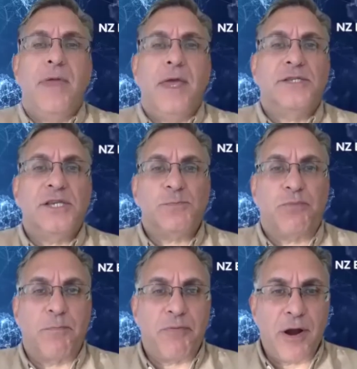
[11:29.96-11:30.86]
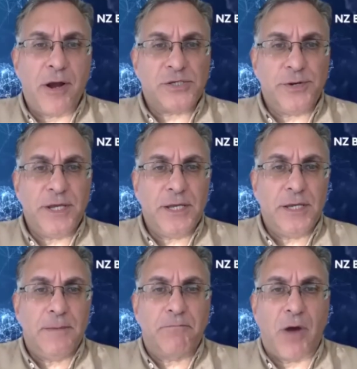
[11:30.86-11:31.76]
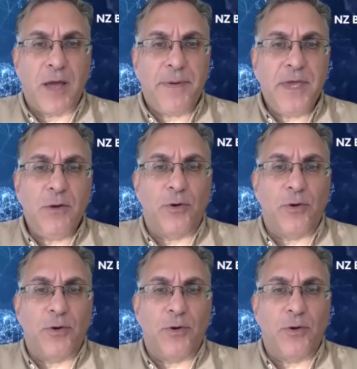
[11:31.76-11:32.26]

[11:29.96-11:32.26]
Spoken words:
is this proprietary IP,